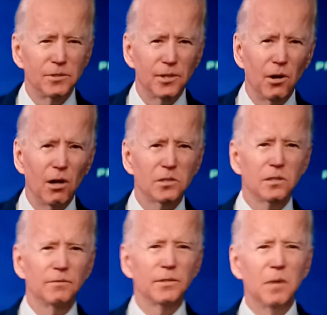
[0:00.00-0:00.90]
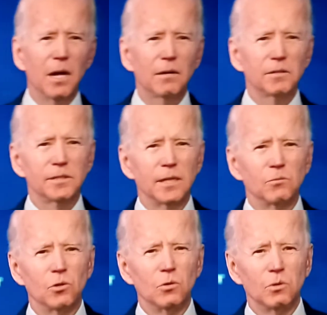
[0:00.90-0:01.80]
the arsenal of democracy in
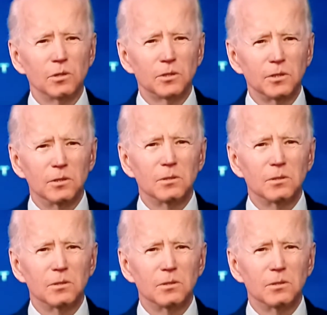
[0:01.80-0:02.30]
World War II.